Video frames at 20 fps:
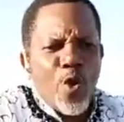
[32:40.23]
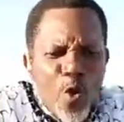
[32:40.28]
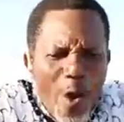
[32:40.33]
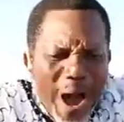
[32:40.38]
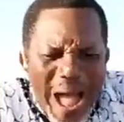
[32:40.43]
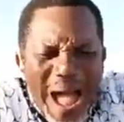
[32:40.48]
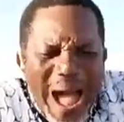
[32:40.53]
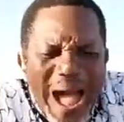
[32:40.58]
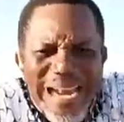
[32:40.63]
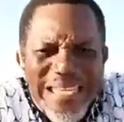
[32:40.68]

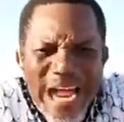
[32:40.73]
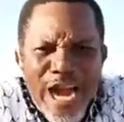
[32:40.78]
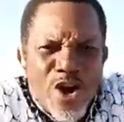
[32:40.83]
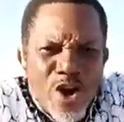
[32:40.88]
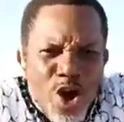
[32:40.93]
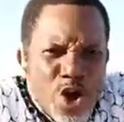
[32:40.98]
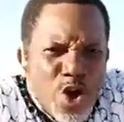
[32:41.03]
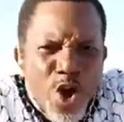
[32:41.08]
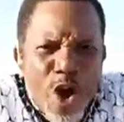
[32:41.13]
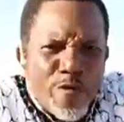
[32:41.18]
Why are they
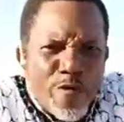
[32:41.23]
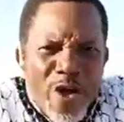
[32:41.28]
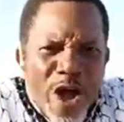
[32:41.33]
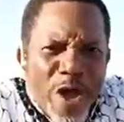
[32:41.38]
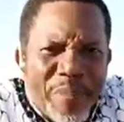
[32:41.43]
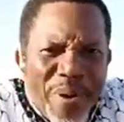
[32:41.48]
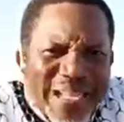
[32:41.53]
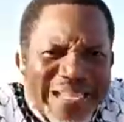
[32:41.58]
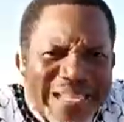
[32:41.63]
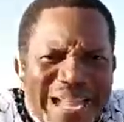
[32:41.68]
not known
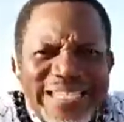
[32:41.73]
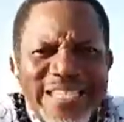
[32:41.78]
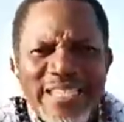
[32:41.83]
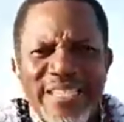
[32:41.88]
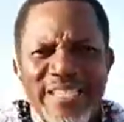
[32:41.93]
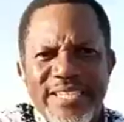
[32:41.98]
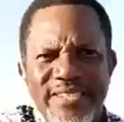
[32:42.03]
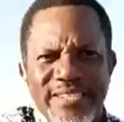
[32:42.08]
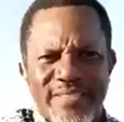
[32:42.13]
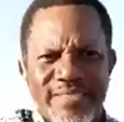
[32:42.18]
for a better
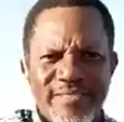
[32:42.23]
thing?